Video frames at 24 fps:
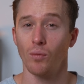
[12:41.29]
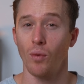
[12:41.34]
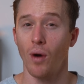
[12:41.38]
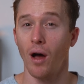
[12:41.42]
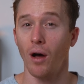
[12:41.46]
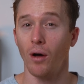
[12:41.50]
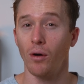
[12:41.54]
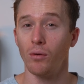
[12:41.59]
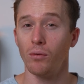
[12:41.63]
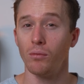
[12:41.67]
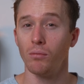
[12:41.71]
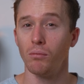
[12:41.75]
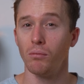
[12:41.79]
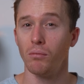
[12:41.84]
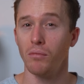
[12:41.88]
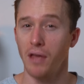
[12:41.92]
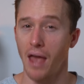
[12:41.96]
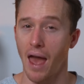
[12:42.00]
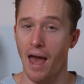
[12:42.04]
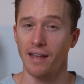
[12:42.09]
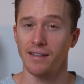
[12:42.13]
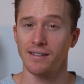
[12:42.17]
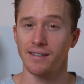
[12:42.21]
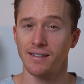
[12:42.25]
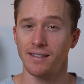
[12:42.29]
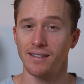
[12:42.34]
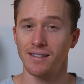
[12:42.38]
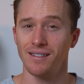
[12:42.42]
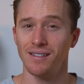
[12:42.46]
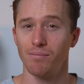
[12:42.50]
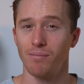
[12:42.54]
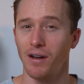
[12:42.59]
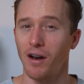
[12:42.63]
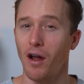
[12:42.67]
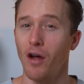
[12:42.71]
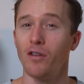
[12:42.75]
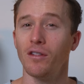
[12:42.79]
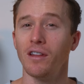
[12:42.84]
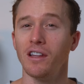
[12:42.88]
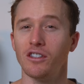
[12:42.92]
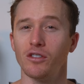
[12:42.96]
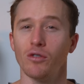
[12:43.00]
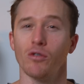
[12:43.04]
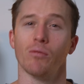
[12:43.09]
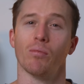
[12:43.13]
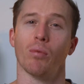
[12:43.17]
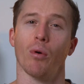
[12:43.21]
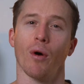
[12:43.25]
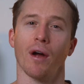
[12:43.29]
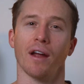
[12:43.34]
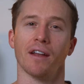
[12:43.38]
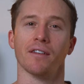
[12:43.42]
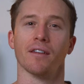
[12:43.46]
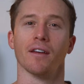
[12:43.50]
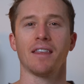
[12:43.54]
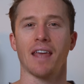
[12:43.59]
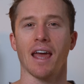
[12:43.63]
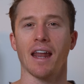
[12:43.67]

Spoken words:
Well, yes, but only to a point.